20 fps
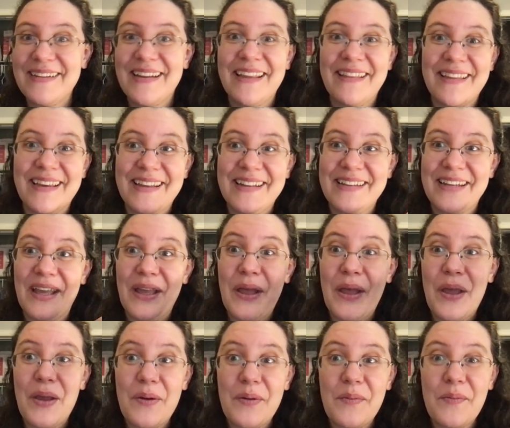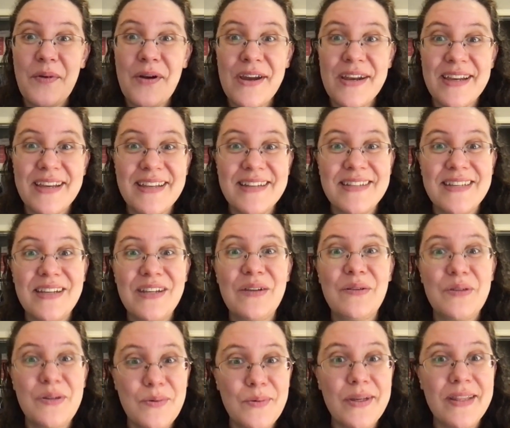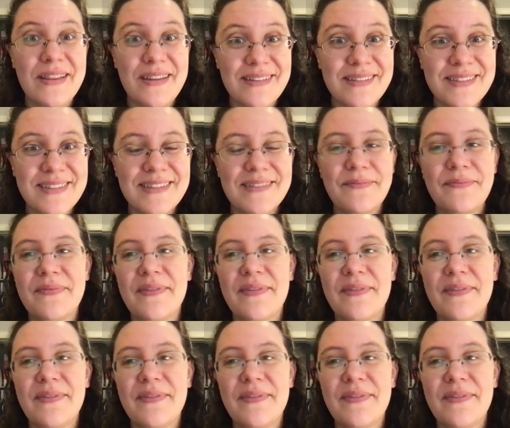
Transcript: and then we're going to continue doing this.